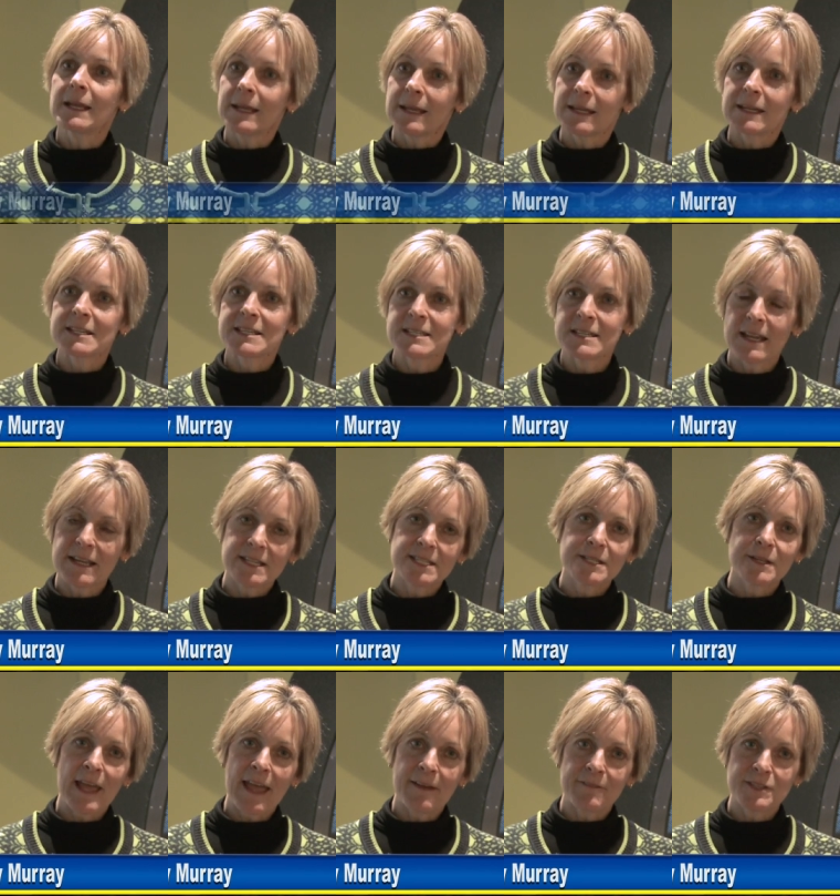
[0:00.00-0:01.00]
It is nice
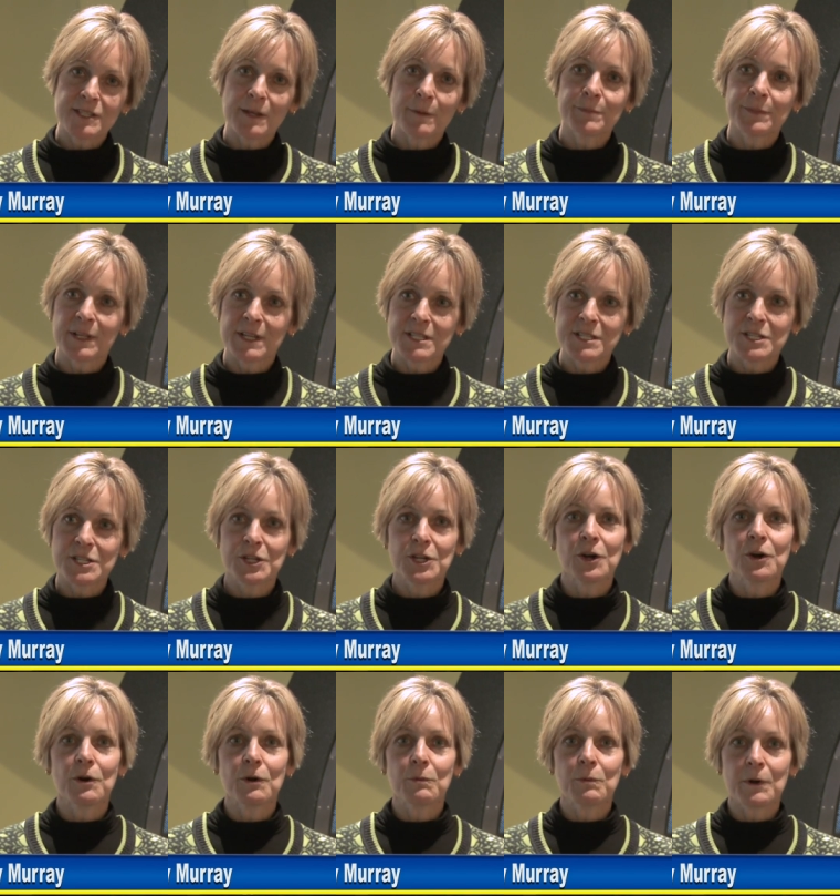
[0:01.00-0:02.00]
to have some place to
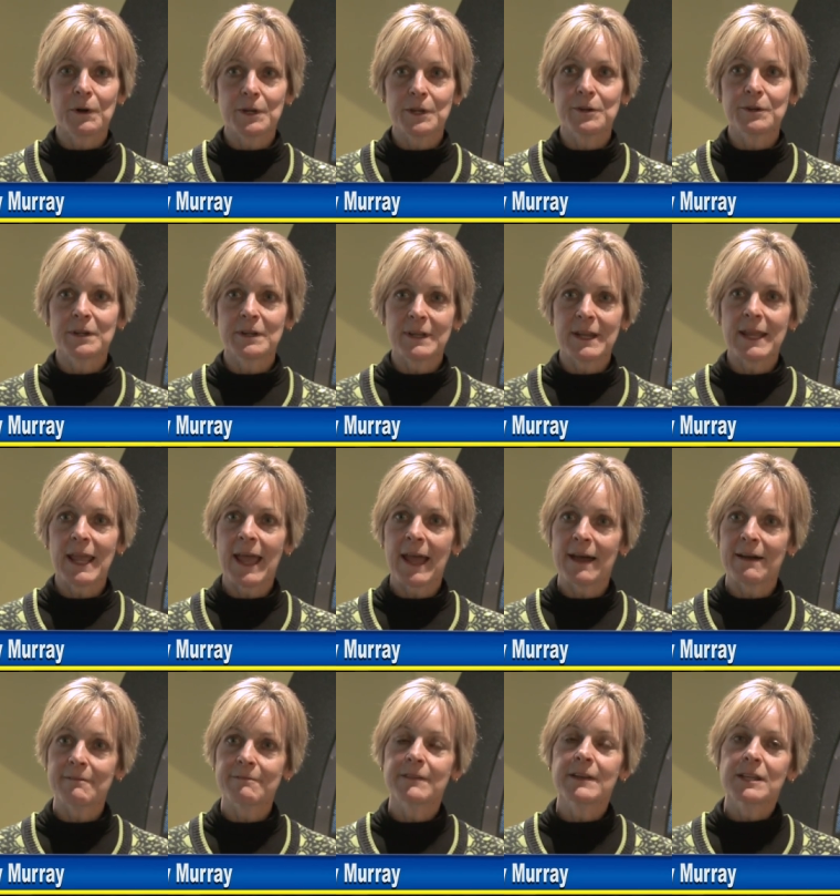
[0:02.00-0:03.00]
go where you can
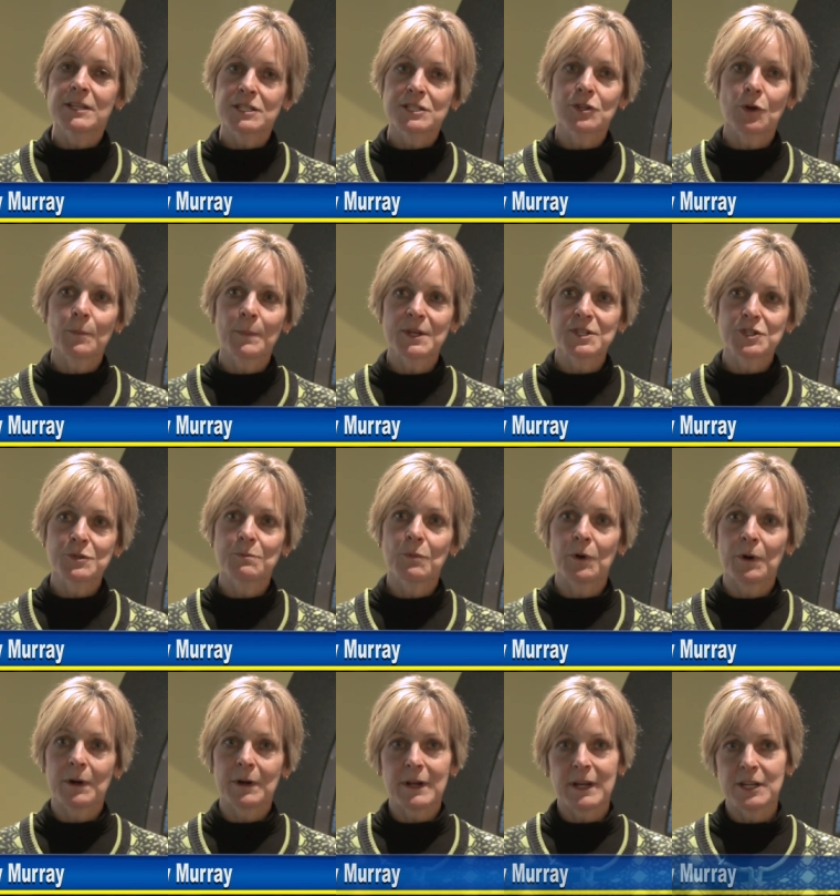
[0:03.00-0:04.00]
have so much
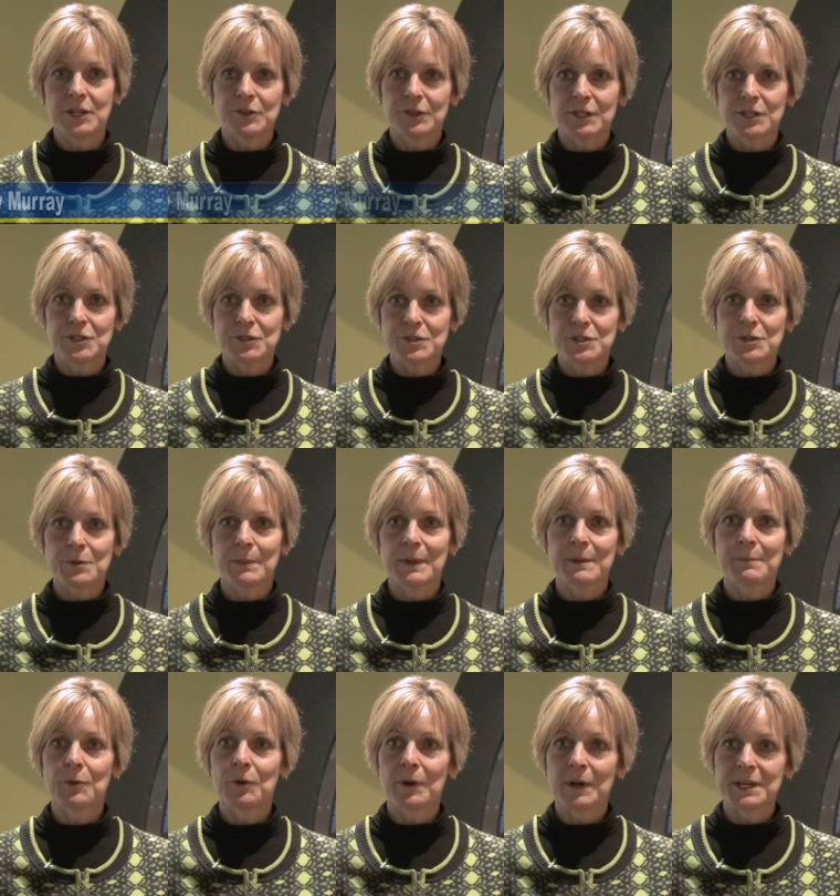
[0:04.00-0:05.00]
more and you can do so many
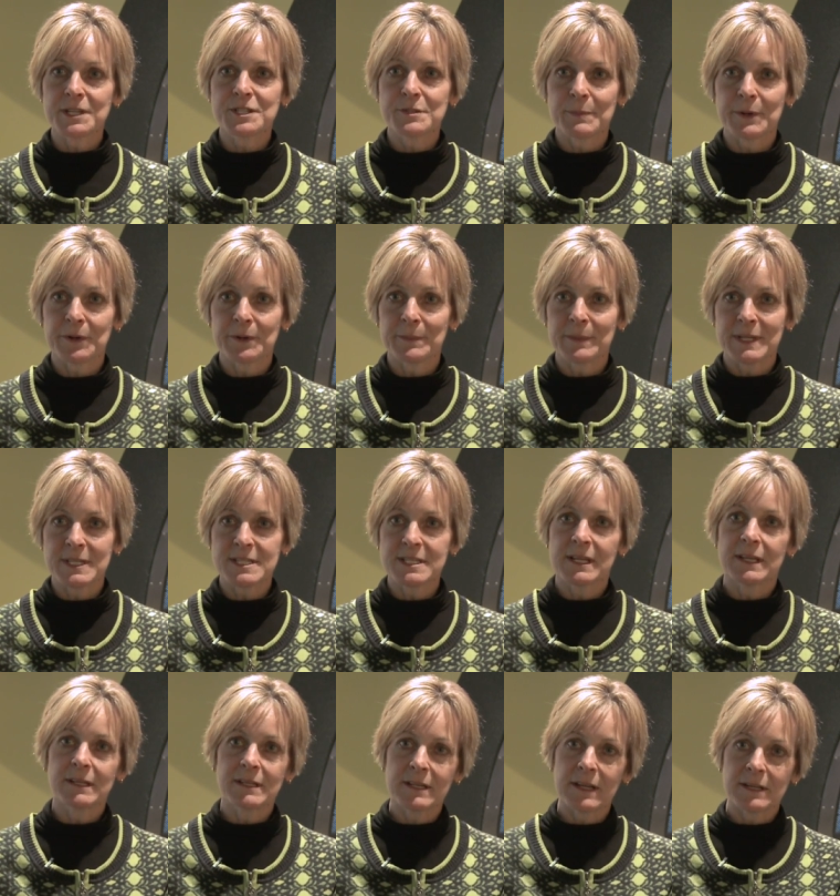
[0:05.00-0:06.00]
more experiments
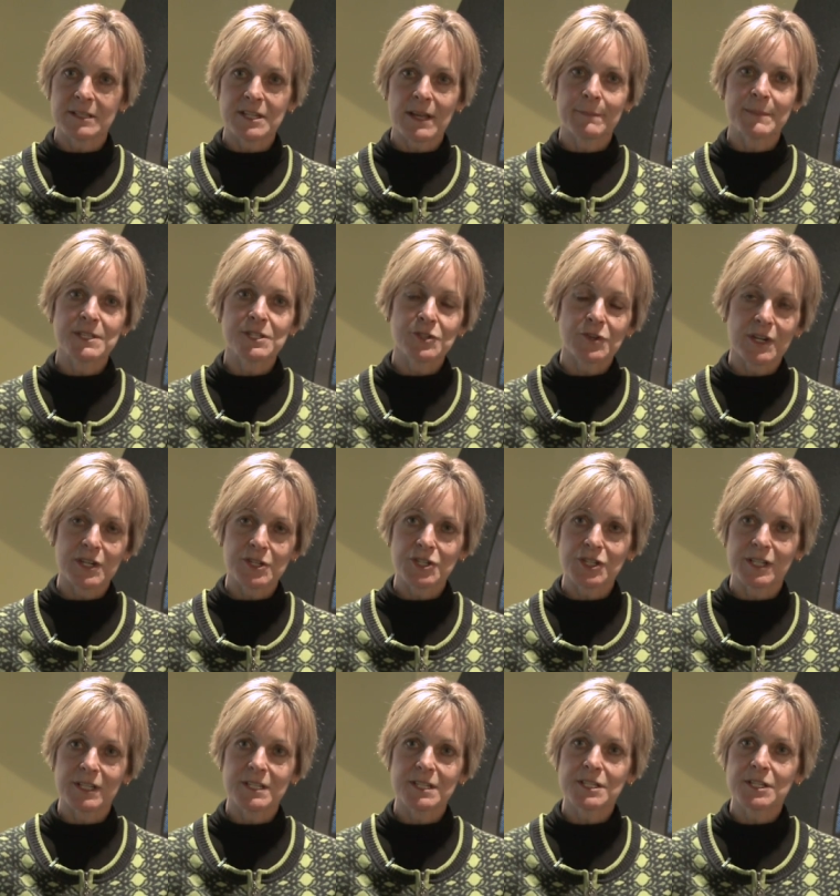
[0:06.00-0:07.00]
and
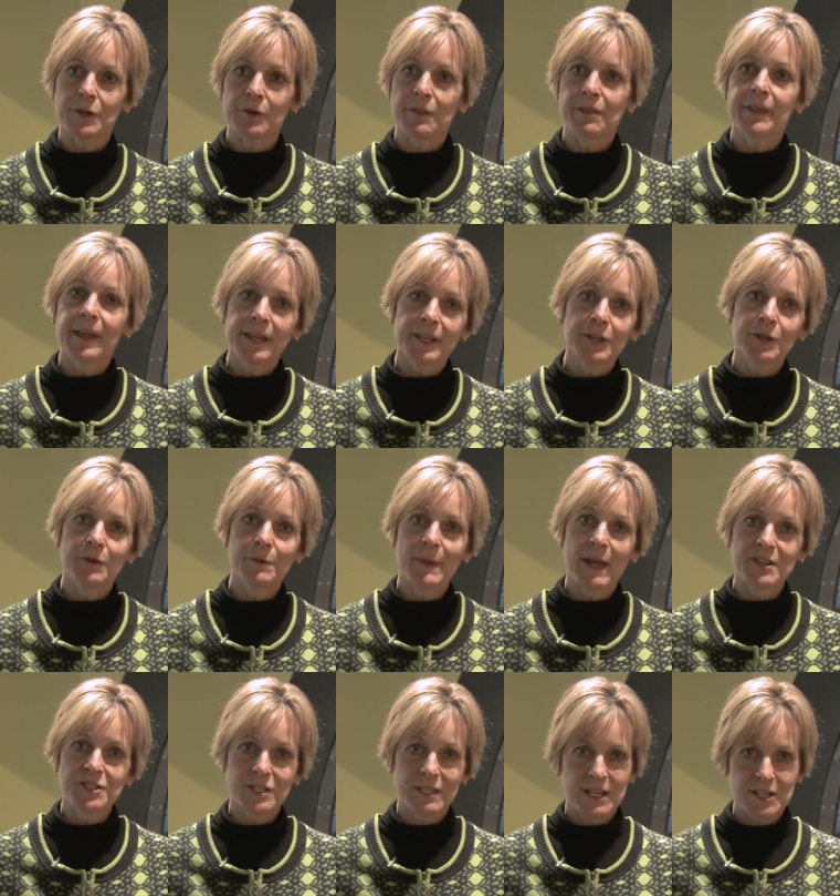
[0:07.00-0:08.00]
demonstrations. So thank you
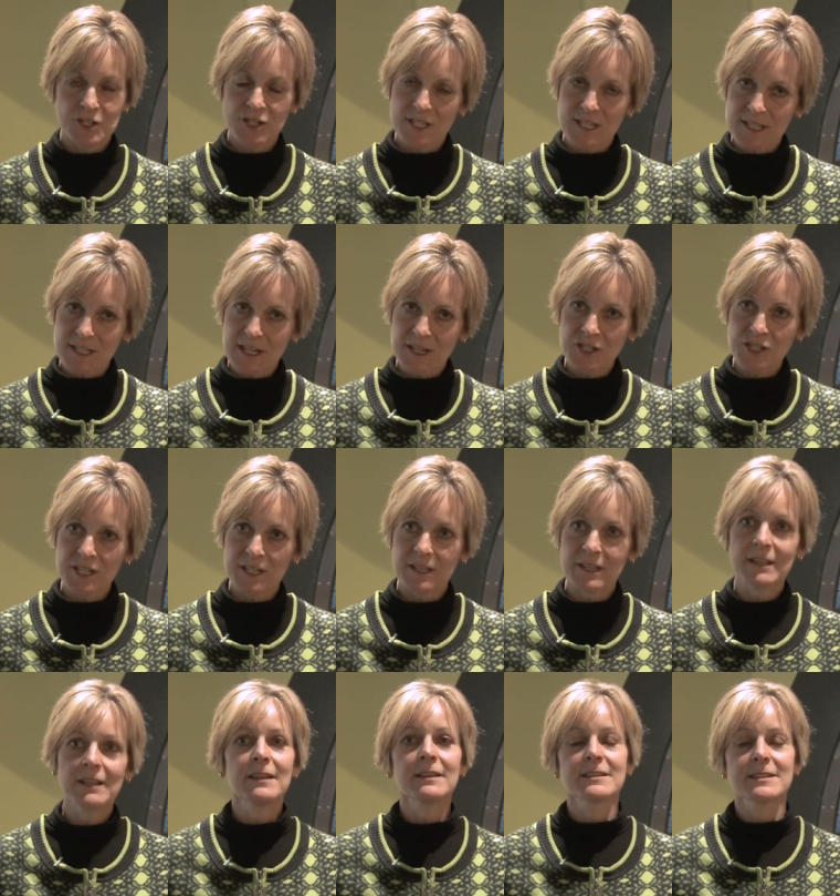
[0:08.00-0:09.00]
Imagination Station.
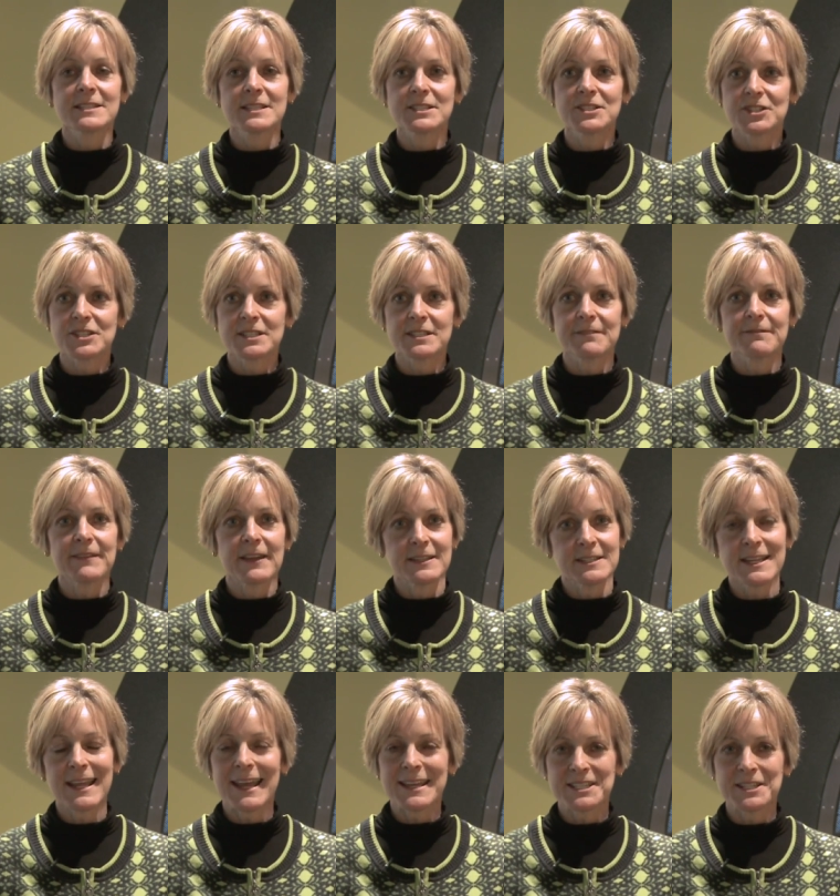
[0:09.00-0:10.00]
This is just a
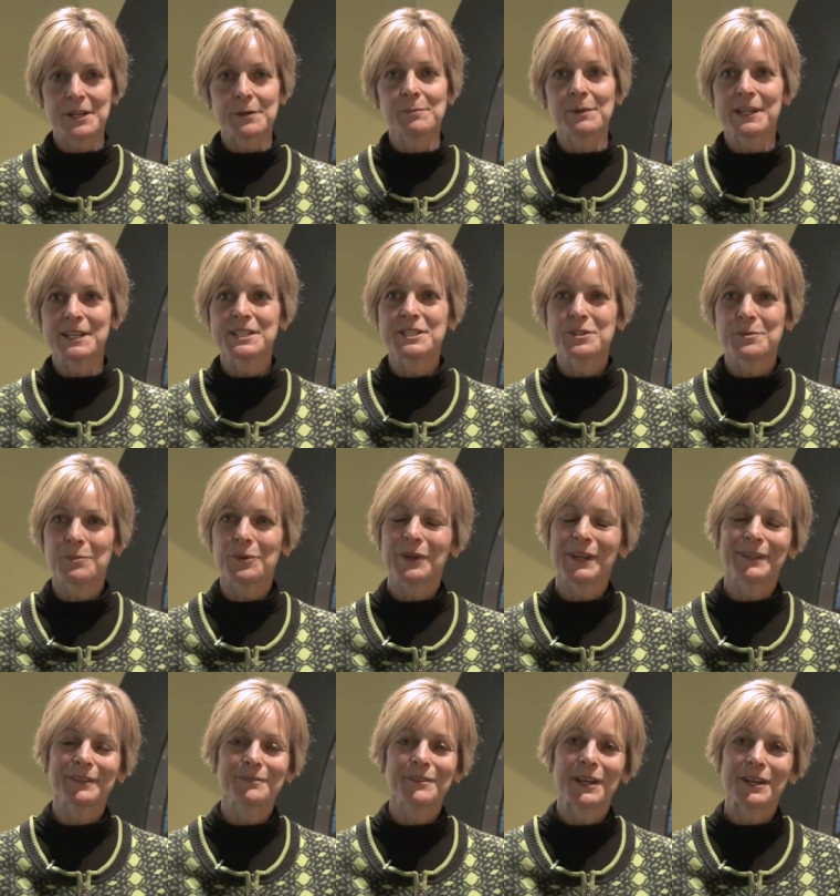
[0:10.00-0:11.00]
fantastic place to
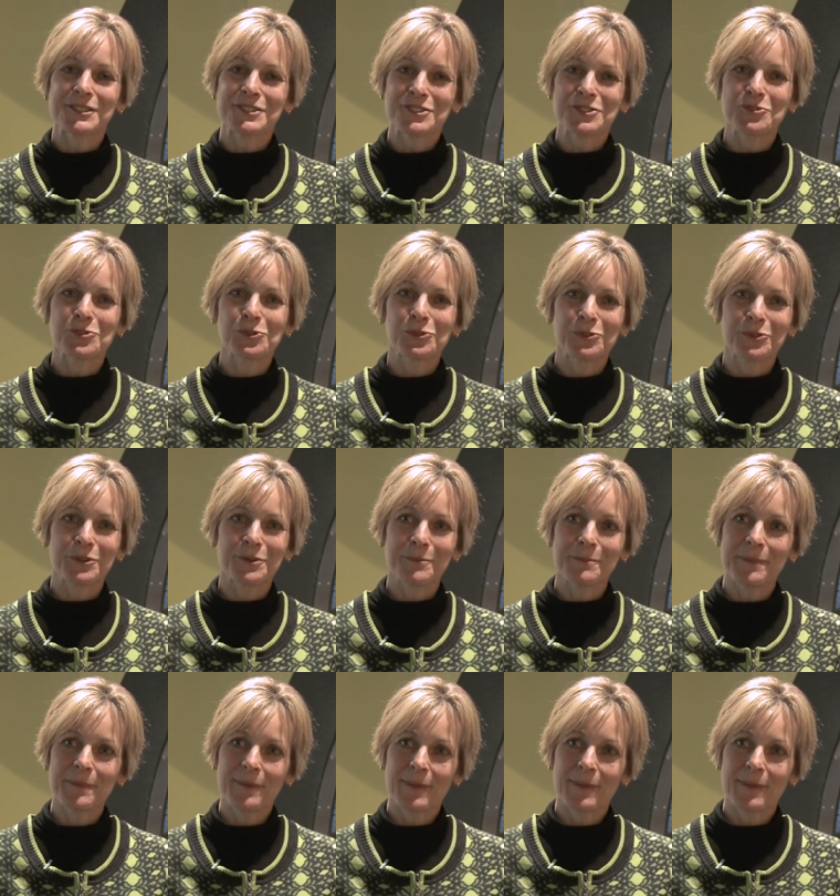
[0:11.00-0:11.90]
bring a school group.